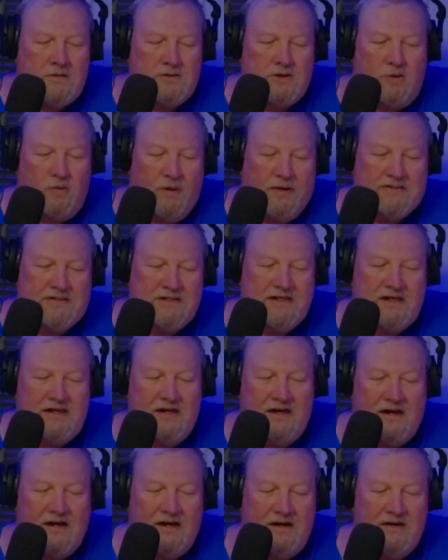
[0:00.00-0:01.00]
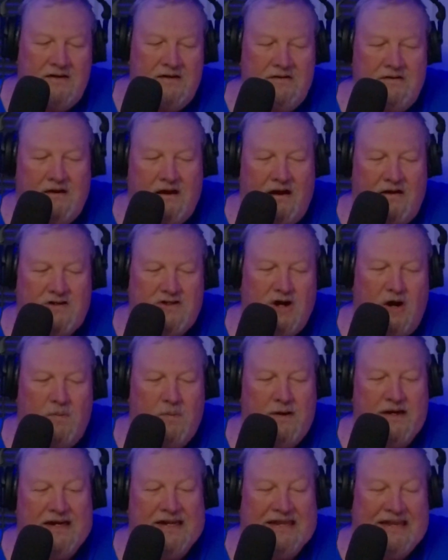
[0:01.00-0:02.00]
Wednesday,
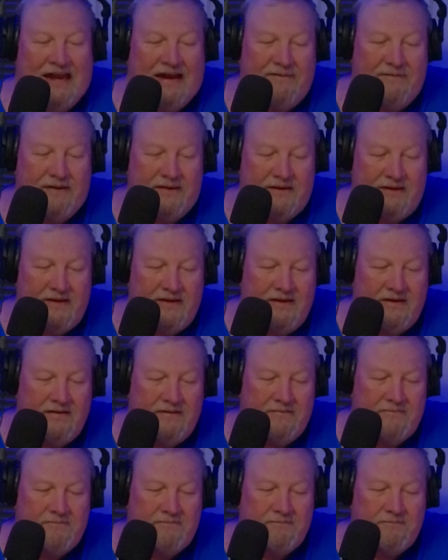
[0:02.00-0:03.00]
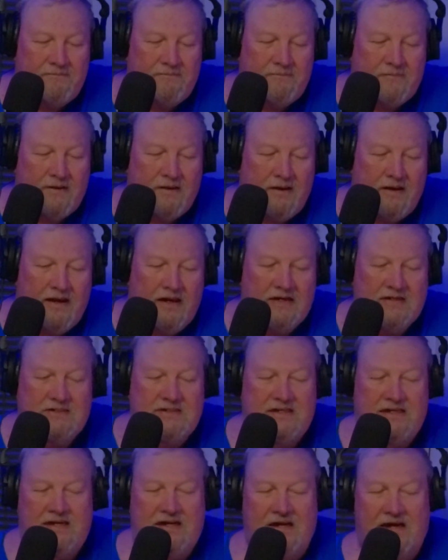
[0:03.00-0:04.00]
October 11th,
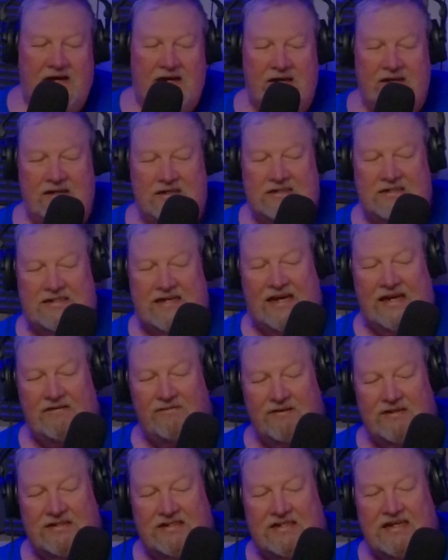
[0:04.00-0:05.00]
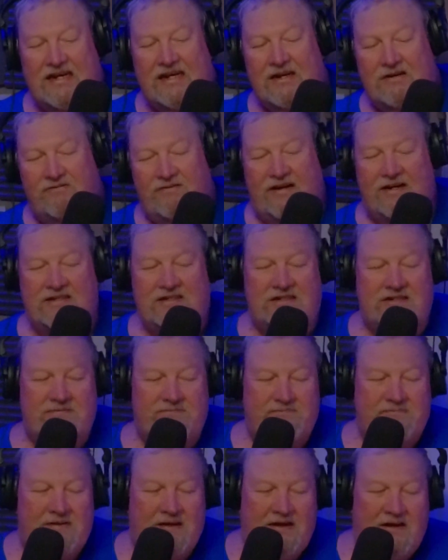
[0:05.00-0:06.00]
is the State of the City address,
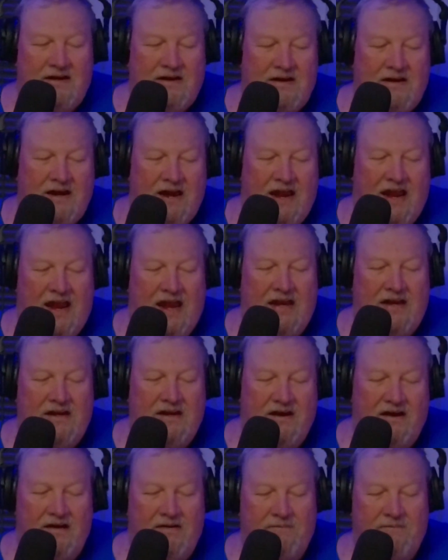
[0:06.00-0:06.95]
and